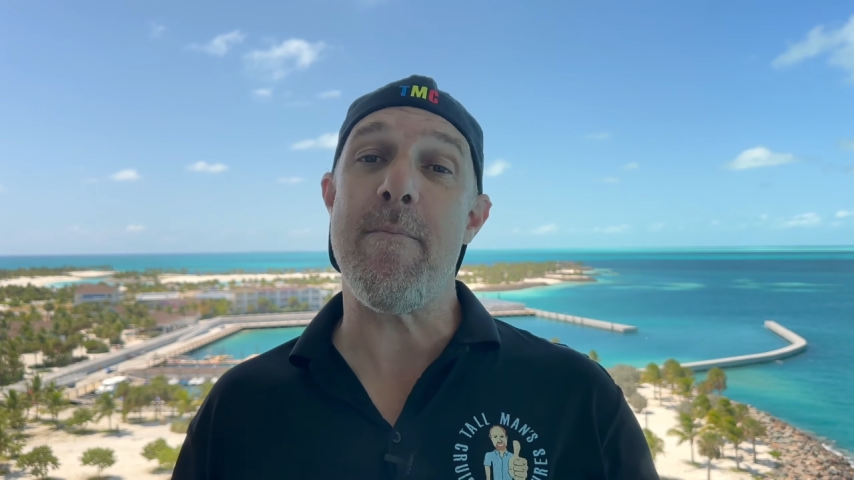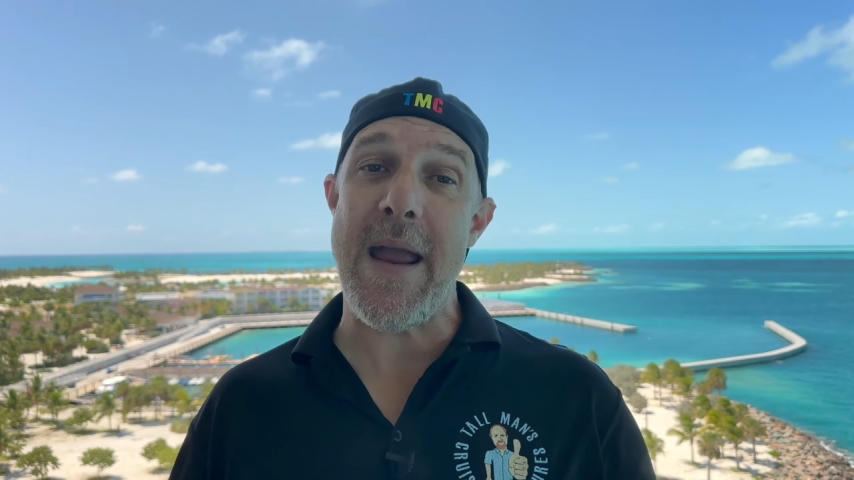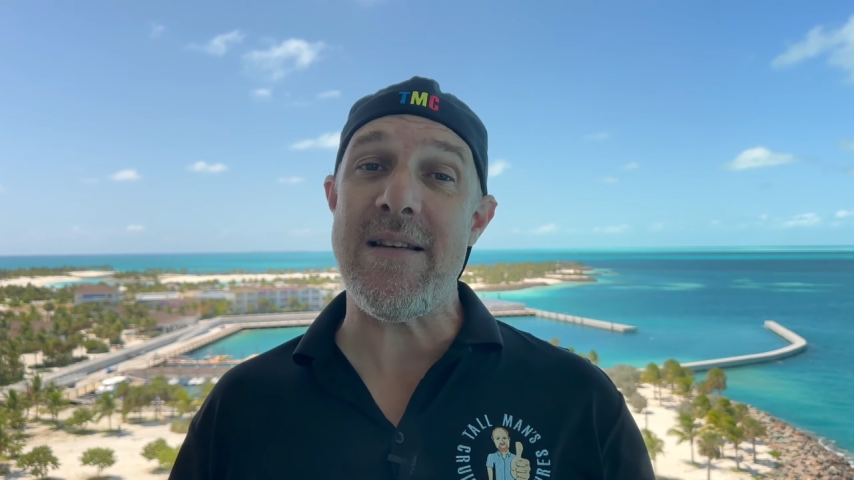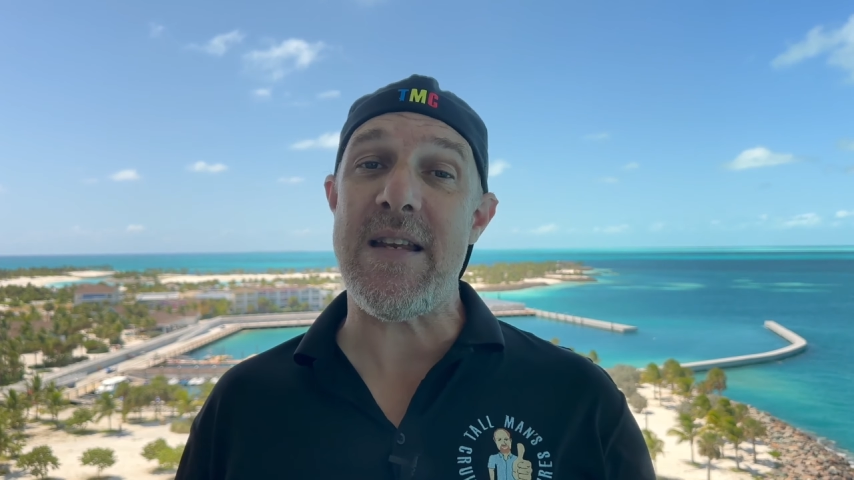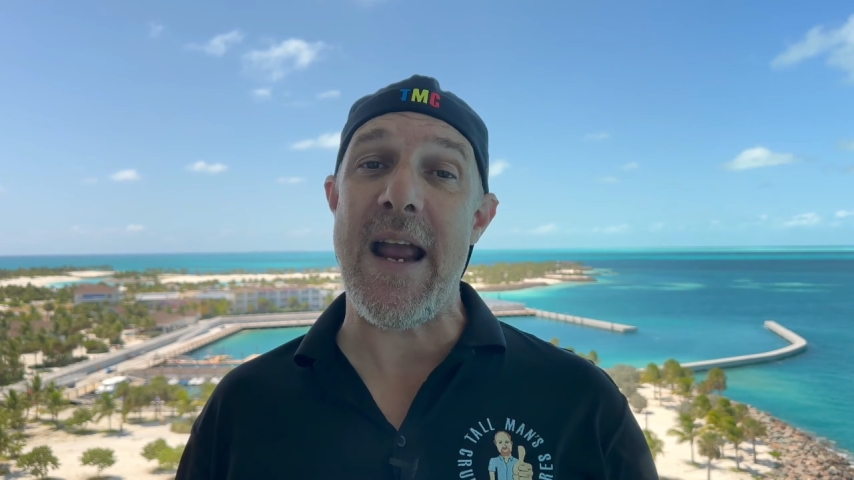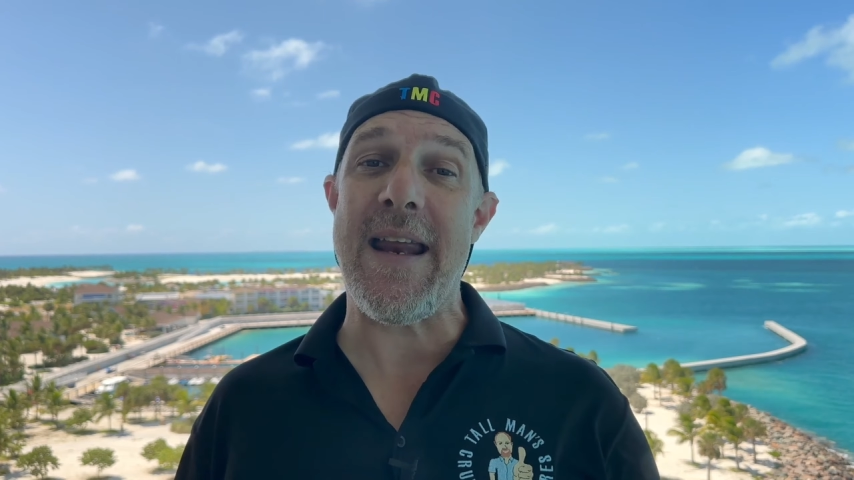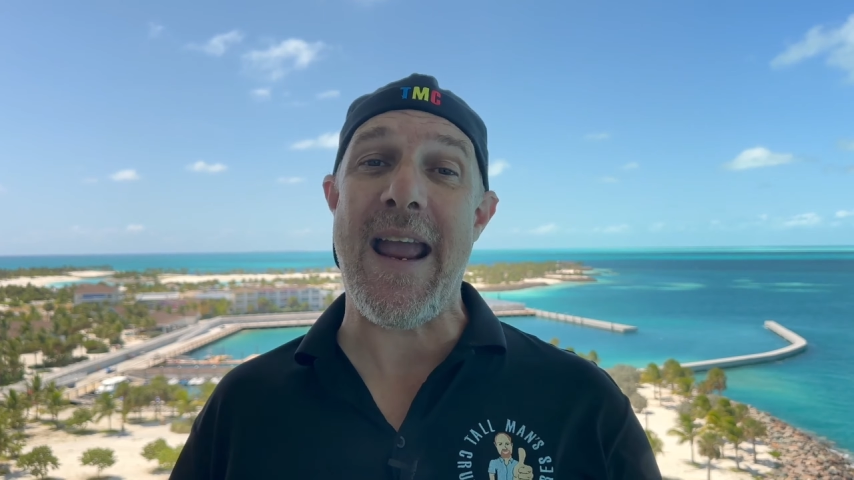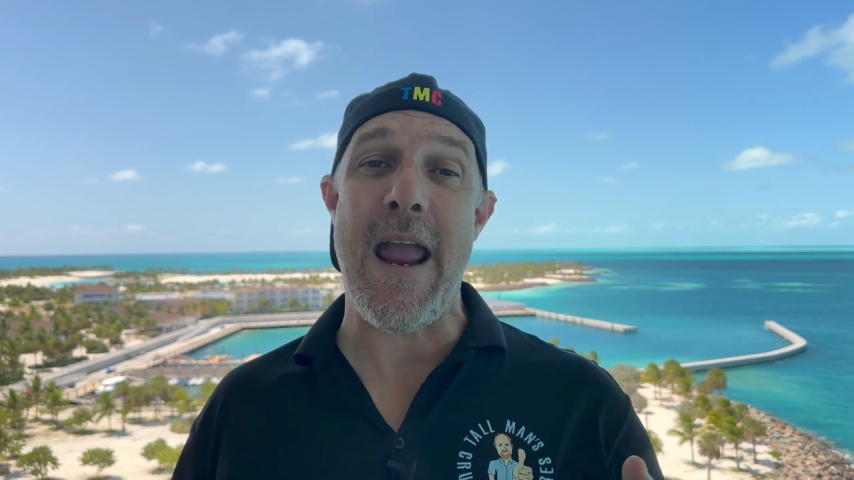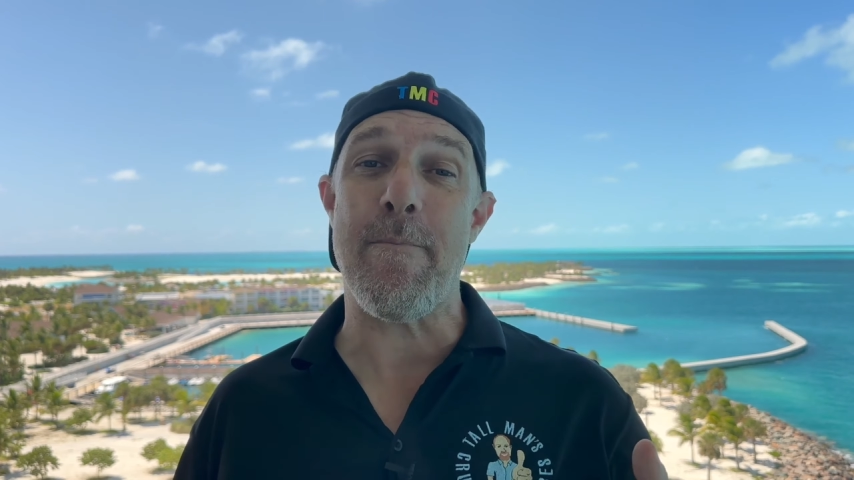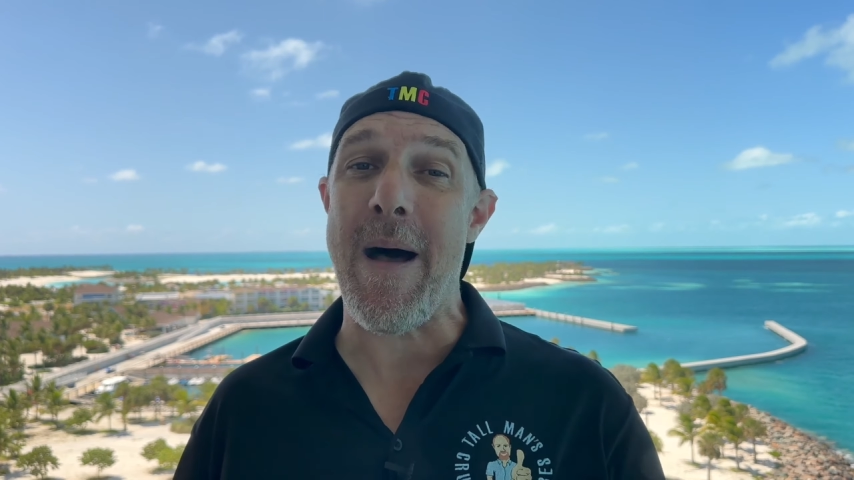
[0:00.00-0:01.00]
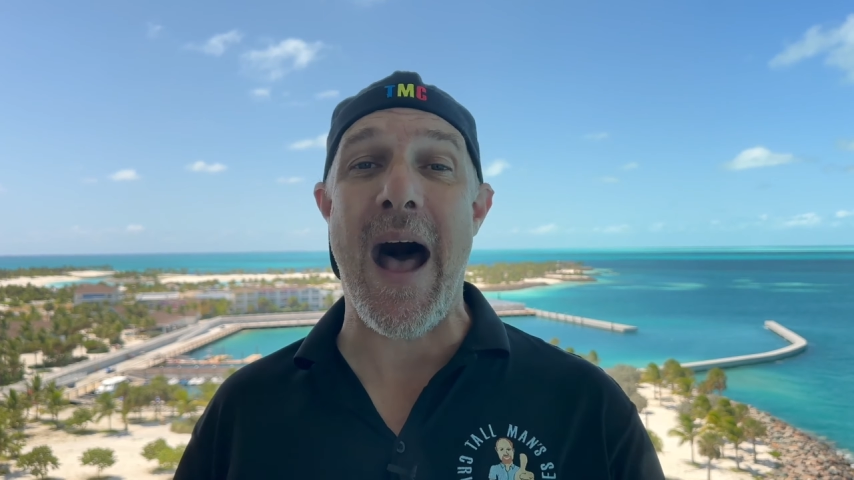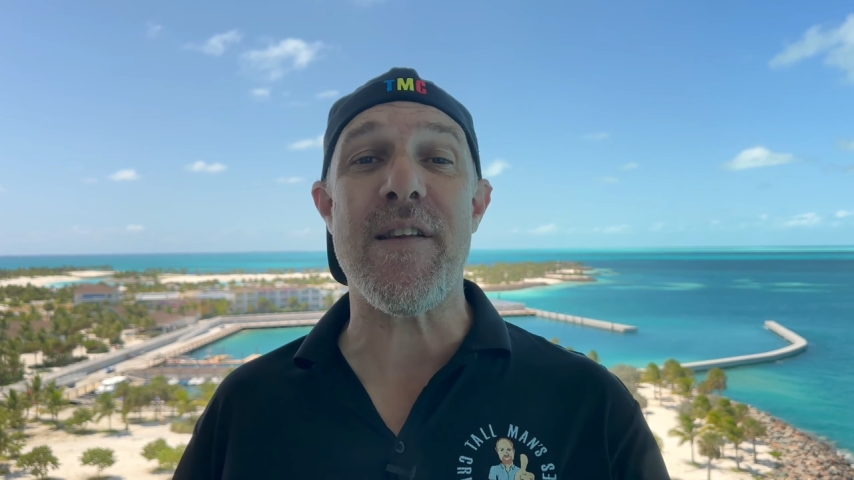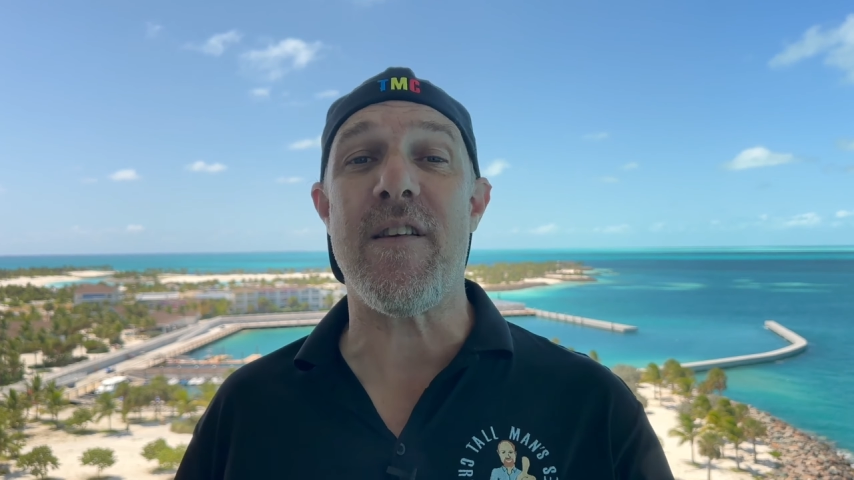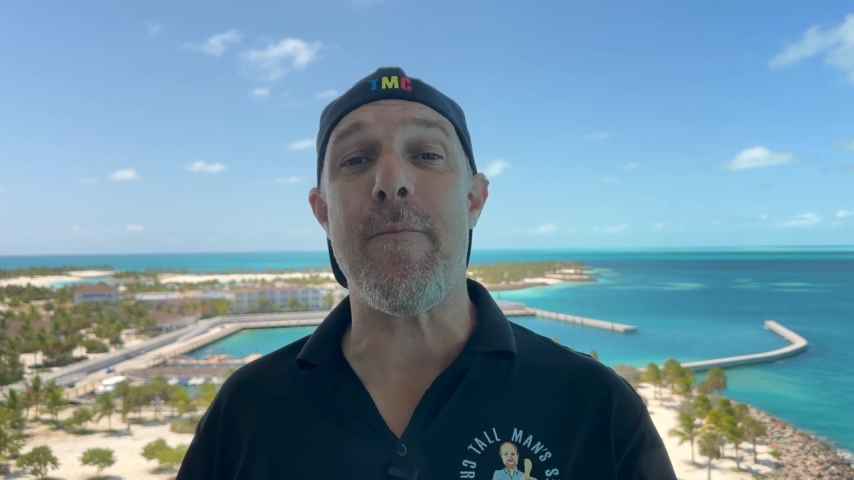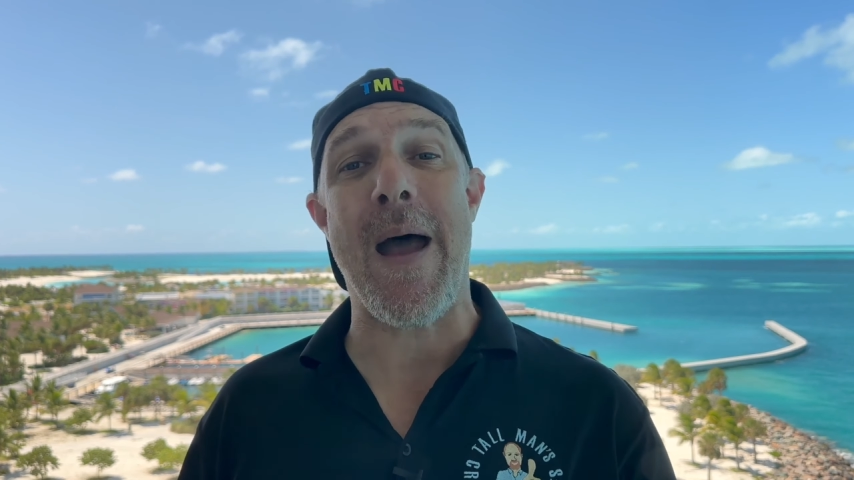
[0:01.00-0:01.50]
maintaining a
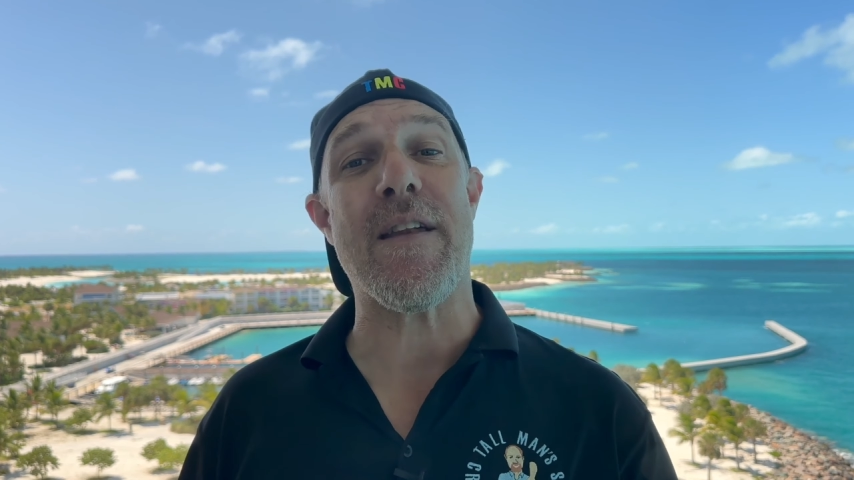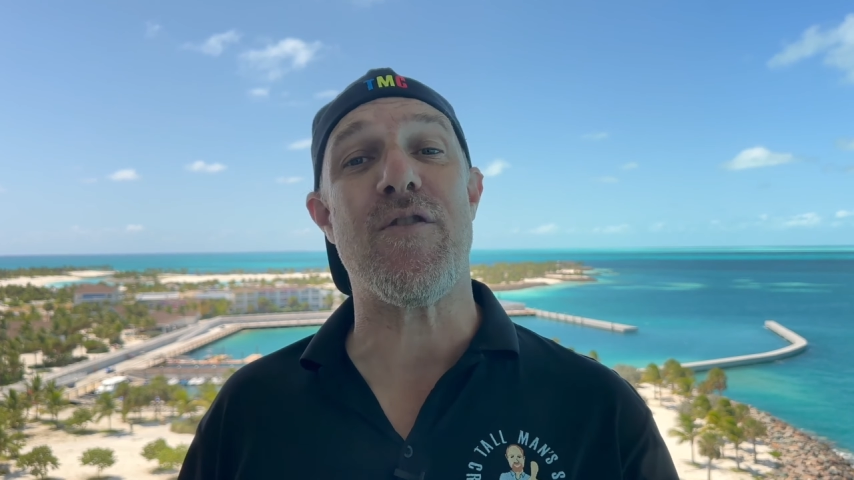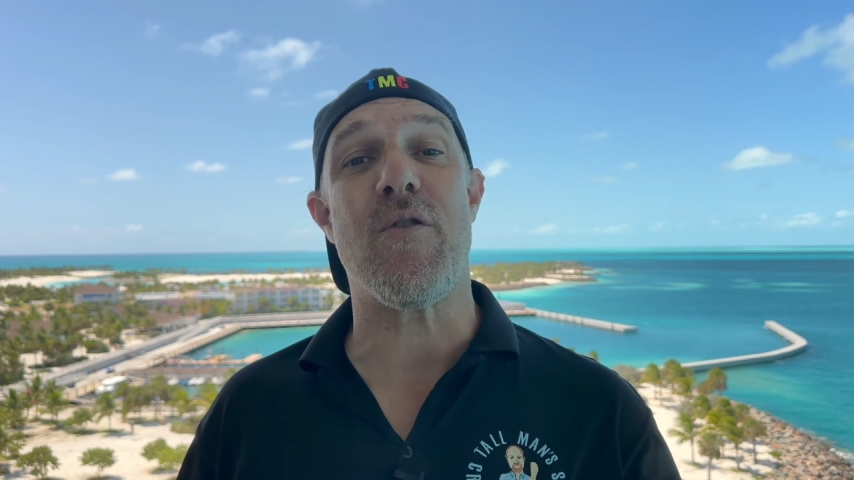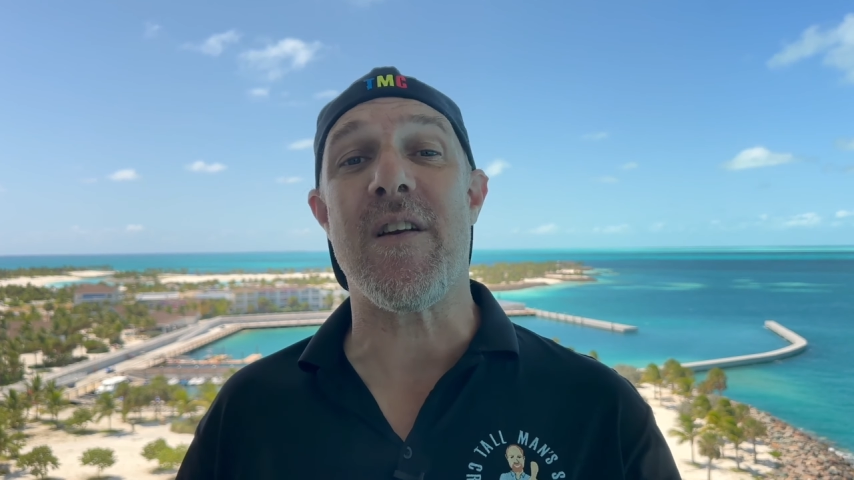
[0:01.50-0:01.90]
positive passenger